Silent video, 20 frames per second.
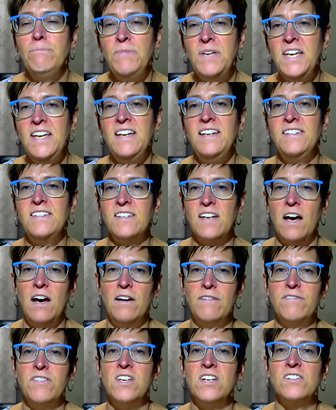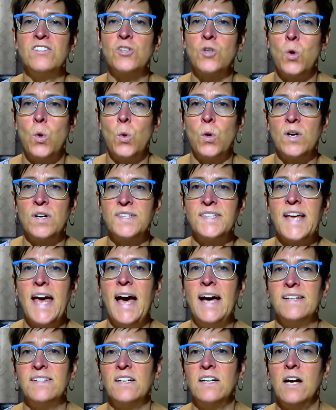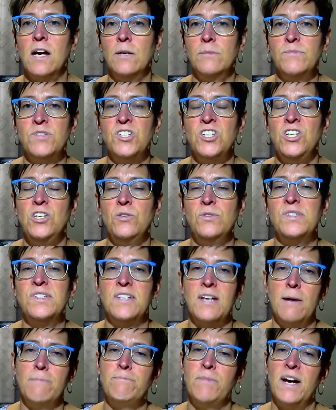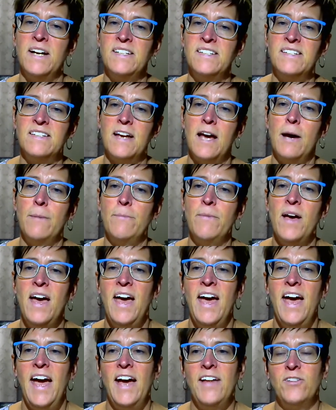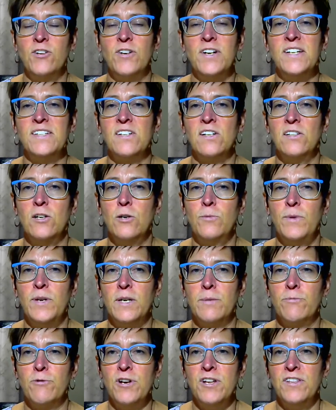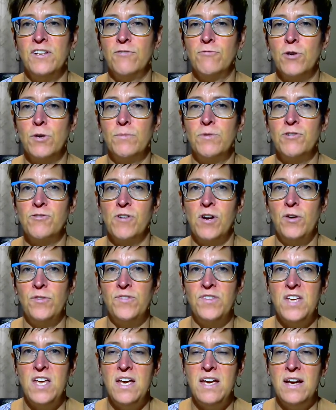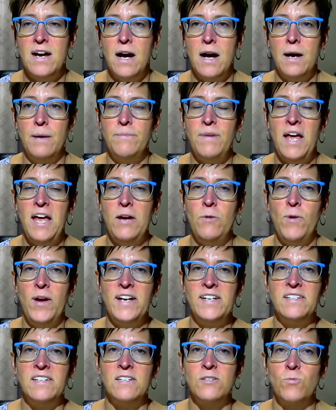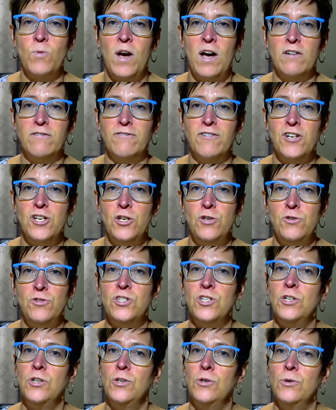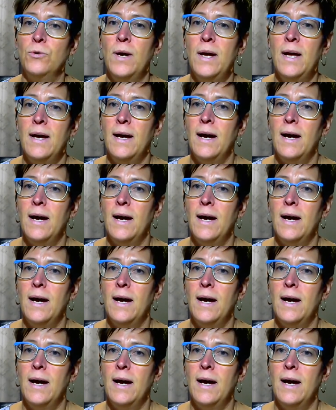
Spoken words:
piece of this course as it comes to you step by step. And there is a little bit of breathing room throughout the 8 weeks as well for you to